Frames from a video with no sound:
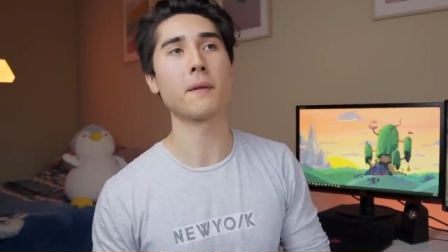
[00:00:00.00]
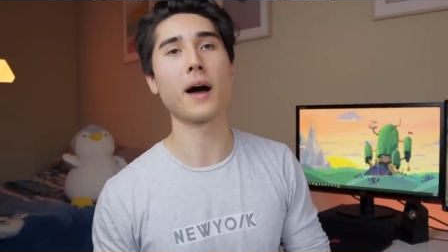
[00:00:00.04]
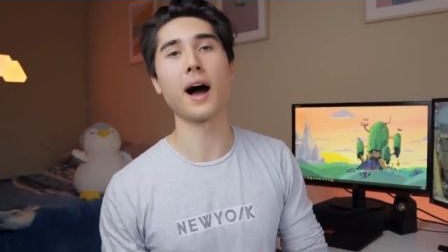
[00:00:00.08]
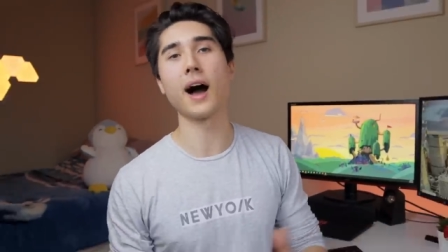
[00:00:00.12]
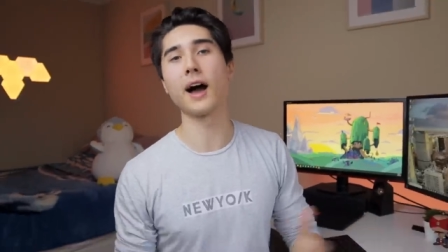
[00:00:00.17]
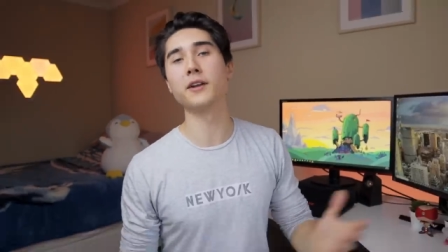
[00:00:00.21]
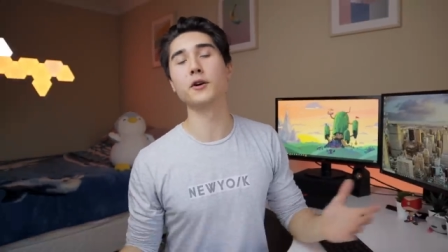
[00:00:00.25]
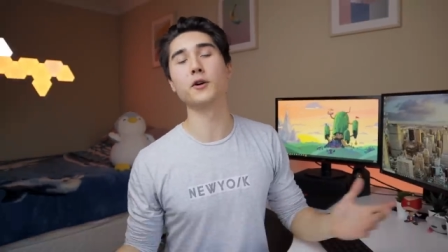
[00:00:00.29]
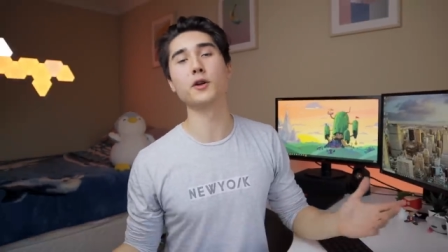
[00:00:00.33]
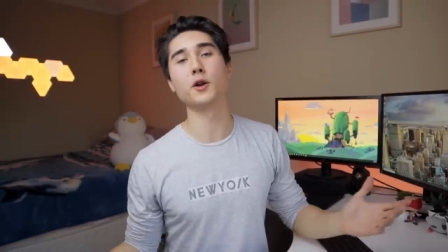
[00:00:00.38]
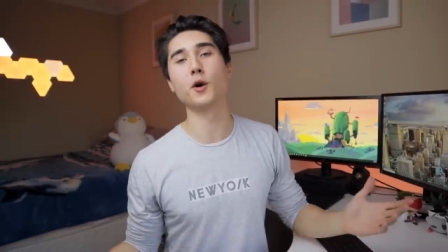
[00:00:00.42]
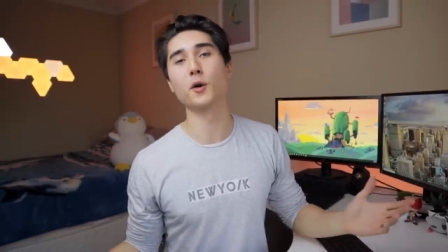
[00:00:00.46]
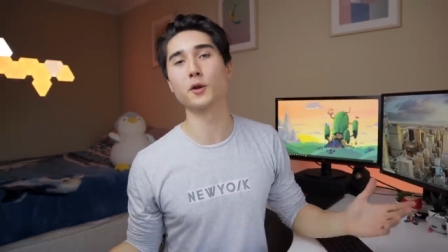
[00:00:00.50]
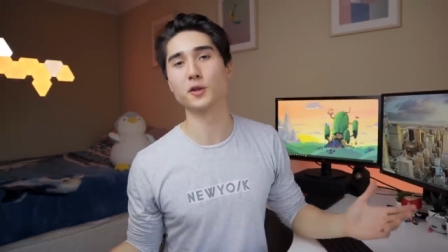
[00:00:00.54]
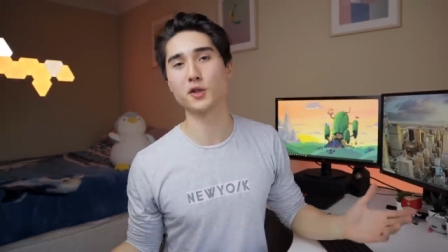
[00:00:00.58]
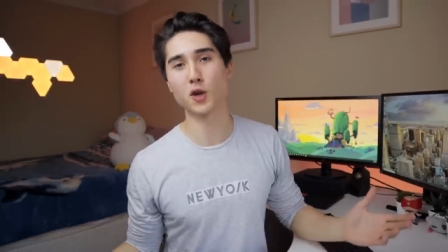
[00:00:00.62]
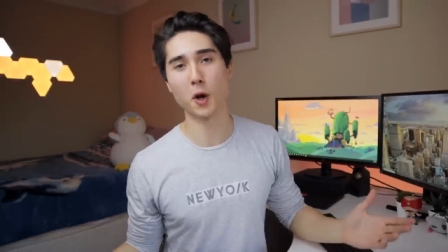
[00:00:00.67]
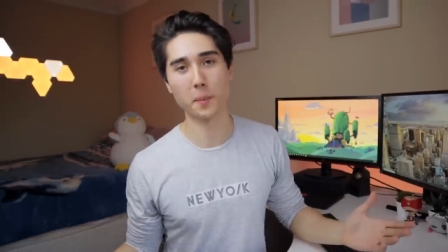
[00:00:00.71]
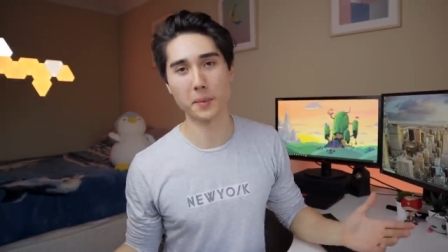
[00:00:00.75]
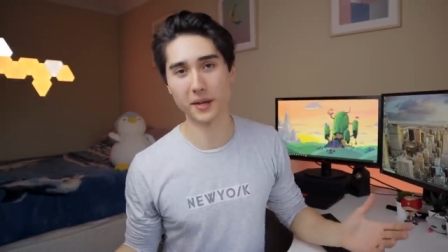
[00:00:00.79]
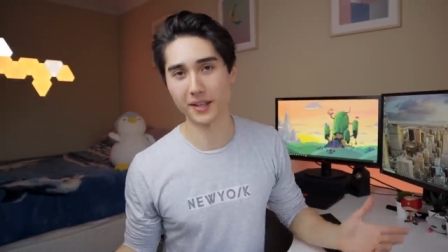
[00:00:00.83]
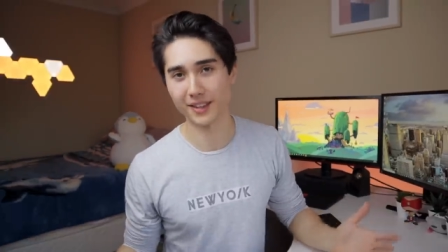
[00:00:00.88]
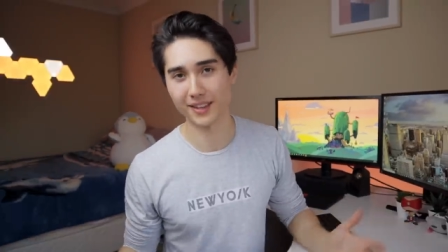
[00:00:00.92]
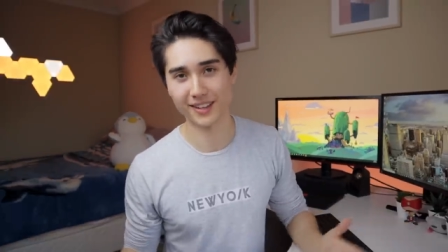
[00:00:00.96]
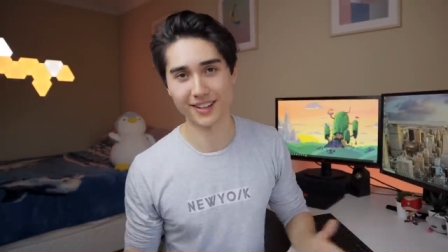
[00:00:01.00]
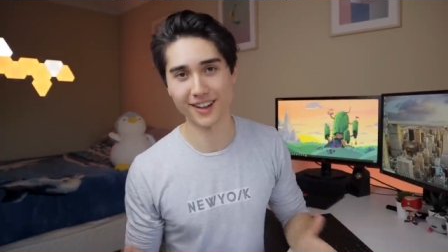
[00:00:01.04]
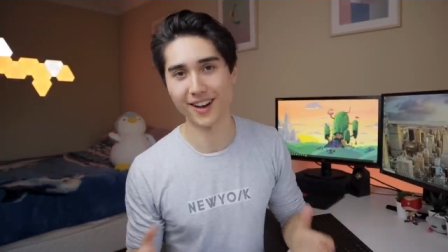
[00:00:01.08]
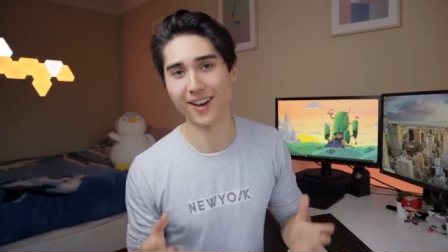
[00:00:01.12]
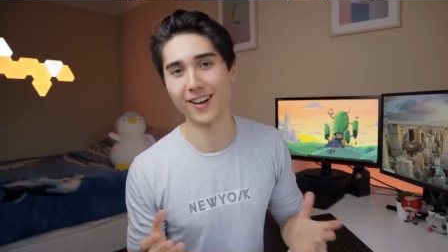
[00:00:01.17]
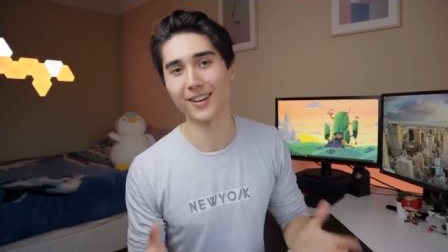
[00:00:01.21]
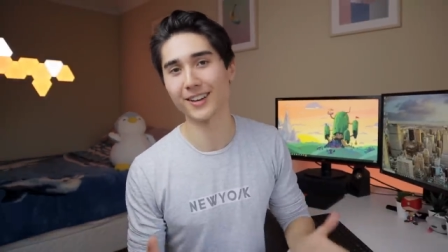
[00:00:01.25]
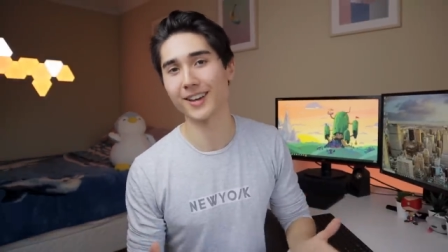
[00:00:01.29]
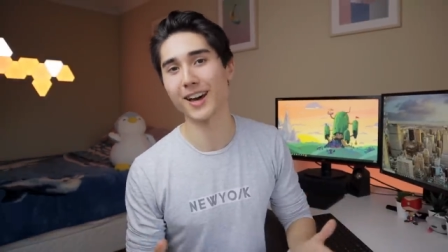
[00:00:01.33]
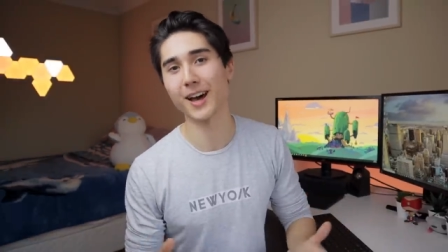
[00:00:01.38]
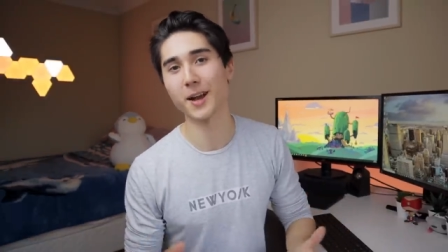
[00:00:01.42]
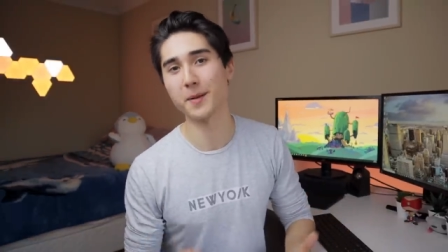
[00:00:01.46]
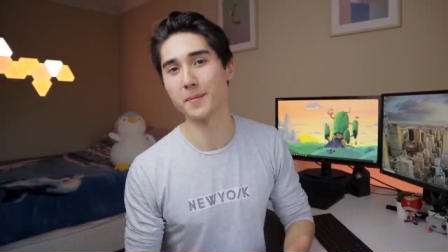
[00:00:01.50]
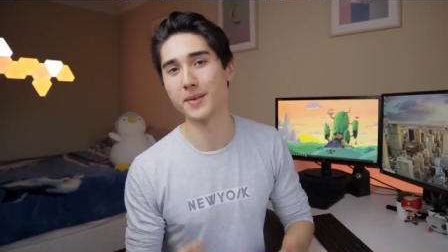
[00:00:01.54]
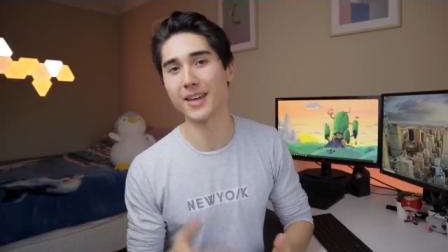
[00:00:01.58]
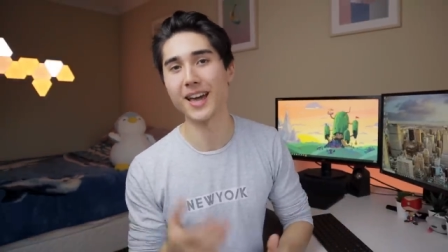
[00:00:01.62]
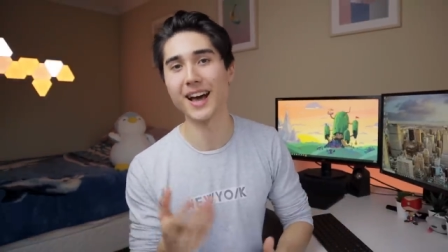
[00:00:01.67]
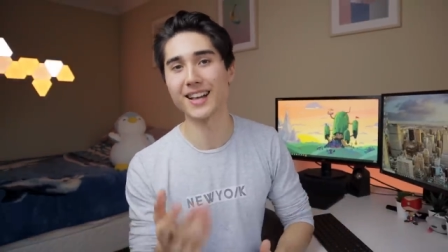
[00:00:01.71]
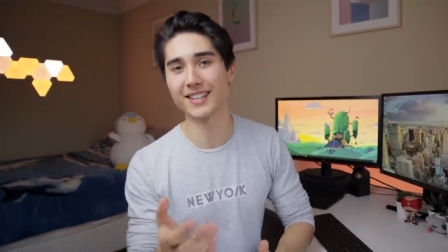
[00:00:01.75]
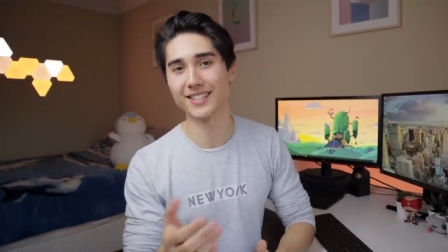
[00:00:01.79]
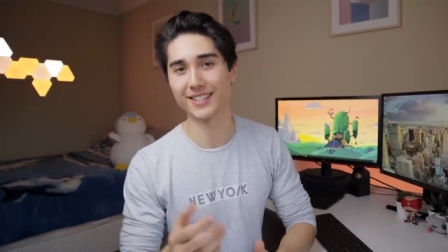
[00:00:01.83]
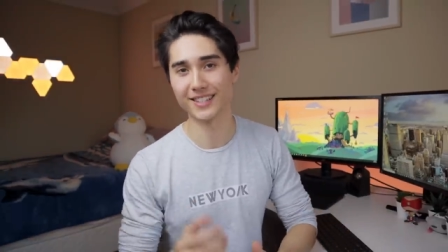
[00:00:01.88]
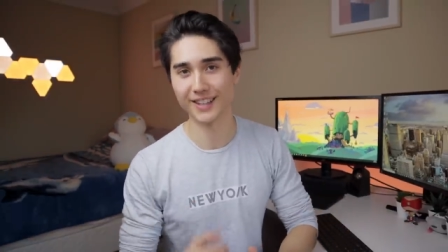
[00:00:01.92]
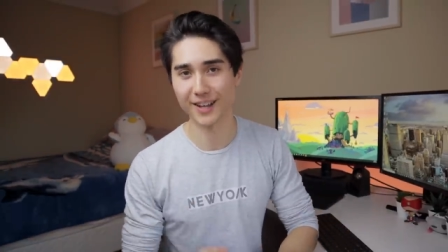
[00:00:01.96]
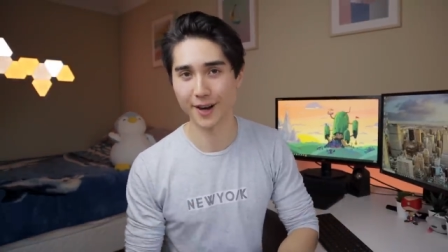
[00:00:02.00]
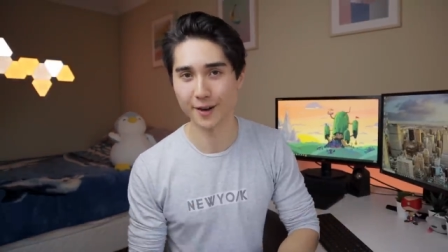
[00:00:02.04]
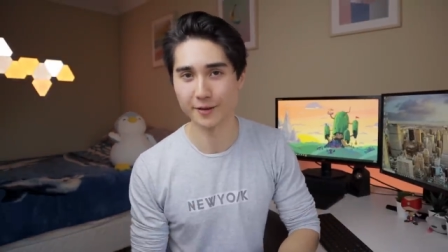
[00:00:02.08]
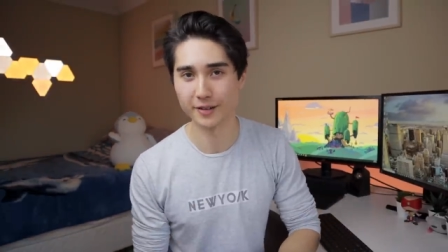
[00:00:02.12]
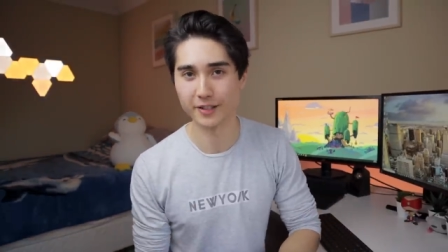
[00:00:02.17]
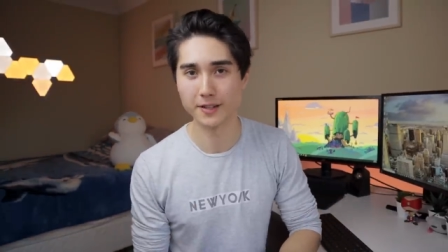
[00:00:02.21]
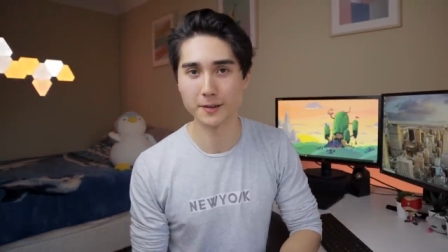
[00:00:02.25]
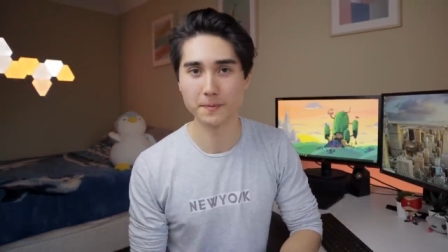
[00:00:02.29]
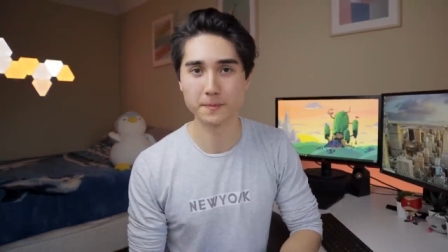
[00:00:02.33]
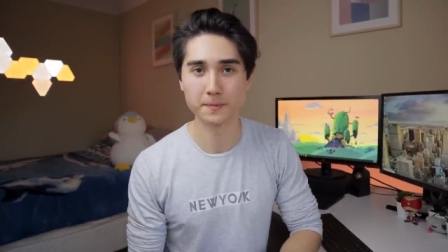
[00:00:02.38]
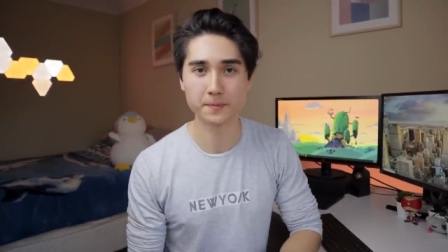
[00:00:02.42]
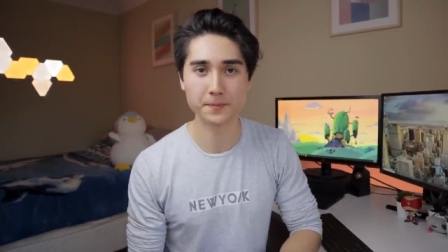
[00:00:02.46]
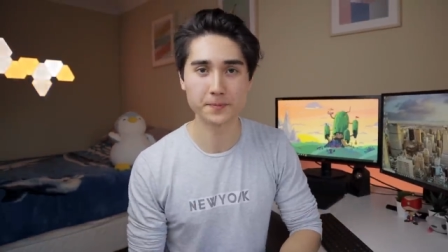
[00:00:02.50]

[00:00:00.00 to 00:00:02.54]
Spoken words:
I don't know a topic that Khan Academy hasn't covered.